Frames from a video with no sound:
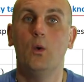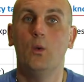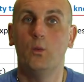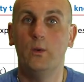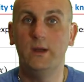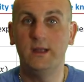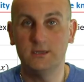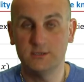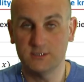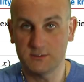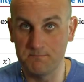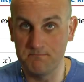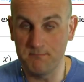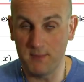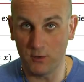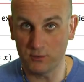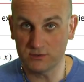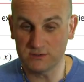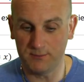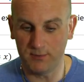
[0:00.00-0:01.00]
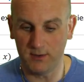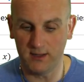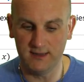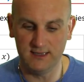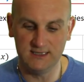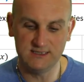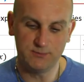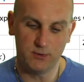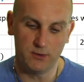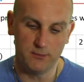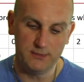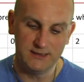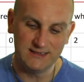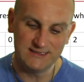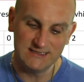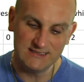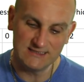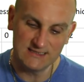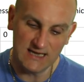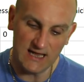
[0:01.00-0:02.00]
we can just multiply these
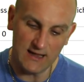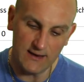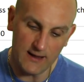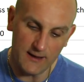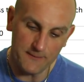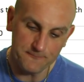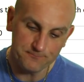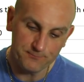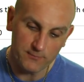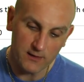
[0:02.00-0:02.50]
probabilities together.